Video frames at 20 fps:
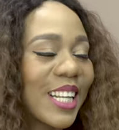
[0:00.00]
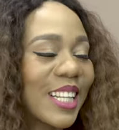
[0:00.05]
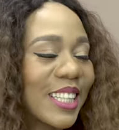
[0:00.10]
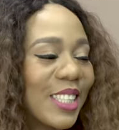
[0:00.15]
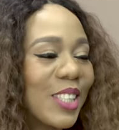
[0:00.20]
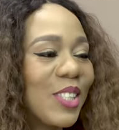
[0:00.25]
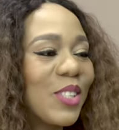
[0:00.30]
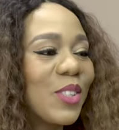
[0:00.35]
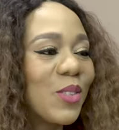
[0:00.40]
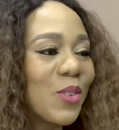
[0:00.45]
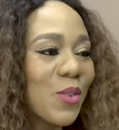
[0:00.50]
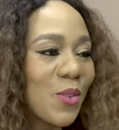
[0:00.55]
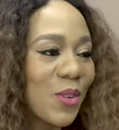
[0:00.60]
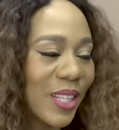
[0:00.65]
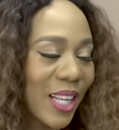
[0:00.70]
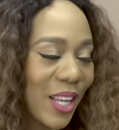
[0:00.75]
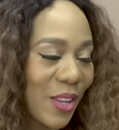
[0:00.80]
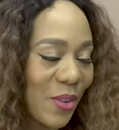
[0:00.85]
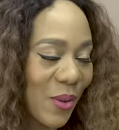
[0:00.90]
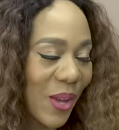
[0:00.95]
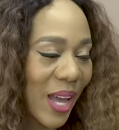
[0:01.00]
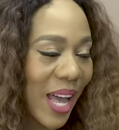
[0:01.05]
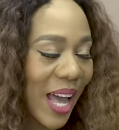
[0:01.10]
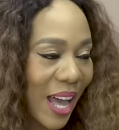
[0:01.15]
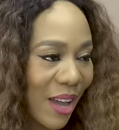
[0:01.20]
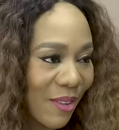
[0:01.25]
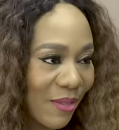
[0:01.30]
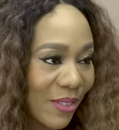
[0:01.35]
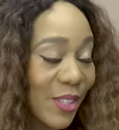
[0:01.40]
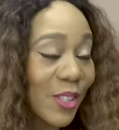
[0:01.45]
like the story that you
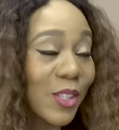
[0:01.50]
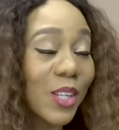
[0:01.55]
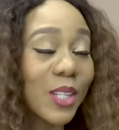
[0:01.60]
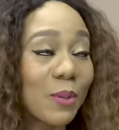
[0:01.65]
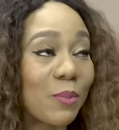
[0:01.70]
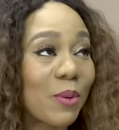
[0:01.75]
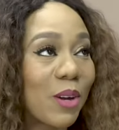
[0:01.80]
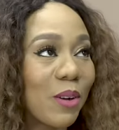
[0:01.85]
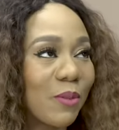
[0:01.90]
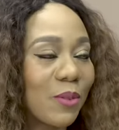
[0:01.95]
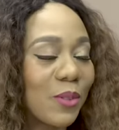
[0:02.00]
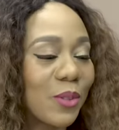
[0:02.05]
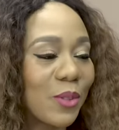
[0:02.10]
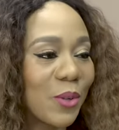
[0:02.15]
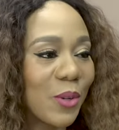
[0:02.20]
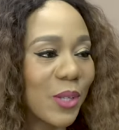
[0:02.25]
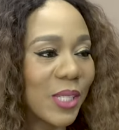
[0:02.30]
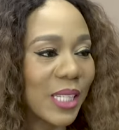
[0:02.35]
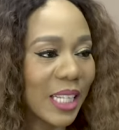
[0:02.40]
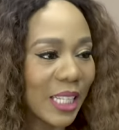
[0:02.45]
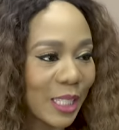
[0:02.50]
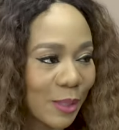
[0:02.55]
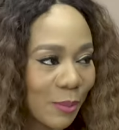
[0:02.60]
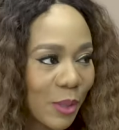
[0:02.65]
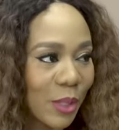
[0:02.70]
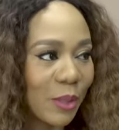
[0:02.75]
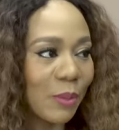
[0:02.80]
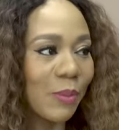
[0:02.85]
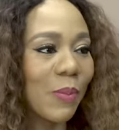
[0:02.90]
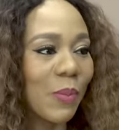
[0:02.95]
have is such a powerful story. It's like it's
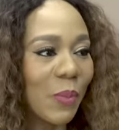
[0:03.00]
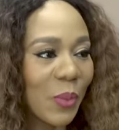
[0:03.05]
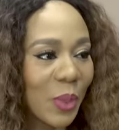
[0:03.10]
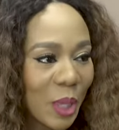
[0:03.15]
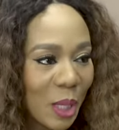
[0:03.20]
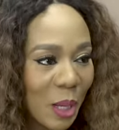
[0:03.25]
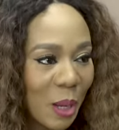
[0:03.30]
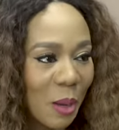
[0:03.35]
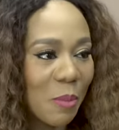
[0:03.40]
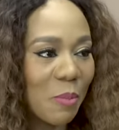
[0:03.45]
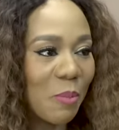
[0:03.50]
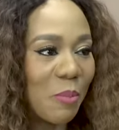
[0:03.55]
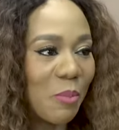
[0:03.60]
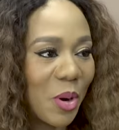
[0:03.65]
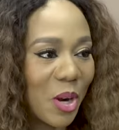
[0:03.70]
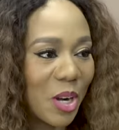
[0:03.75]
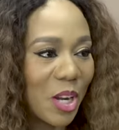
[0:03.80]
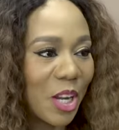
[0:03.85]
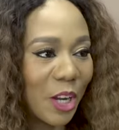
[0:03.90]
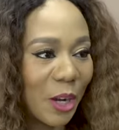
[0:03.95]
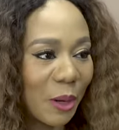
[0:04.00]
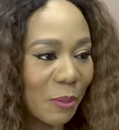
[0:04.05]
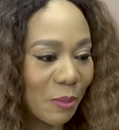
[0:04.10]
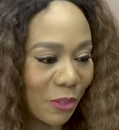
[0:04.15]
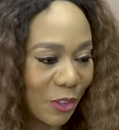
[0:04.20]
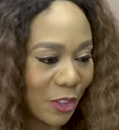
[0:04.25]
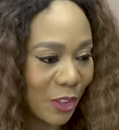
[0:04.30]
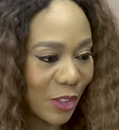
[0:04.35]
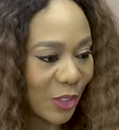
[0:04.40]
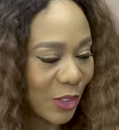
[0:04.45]
been burning up
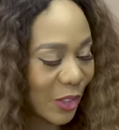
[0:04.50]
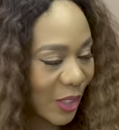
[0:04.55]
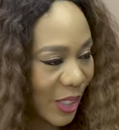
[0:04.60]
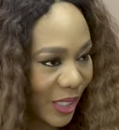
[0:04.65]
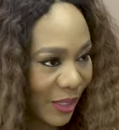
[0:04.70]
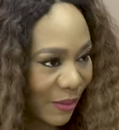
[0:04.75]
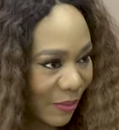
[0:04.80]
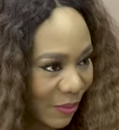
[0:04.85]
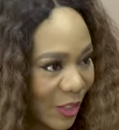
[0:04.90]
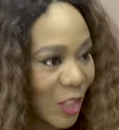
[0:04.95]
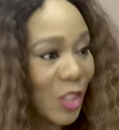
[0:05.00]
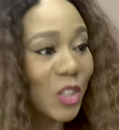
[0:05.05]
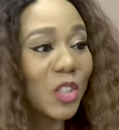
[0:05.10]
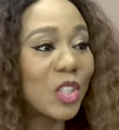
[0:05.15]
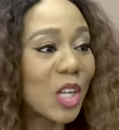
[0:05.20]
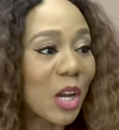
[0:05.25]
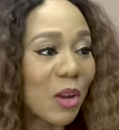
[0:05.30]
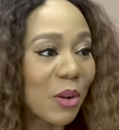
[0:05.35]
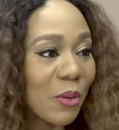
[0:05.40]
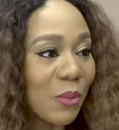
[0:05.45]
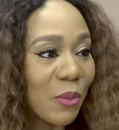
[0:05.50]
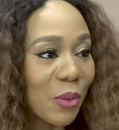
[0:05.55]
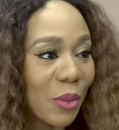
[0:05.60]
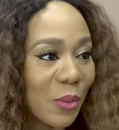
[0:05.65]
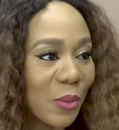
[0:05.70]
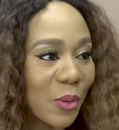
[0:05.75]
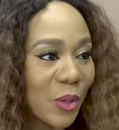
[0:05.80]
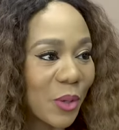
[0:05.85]
for you to just share it with the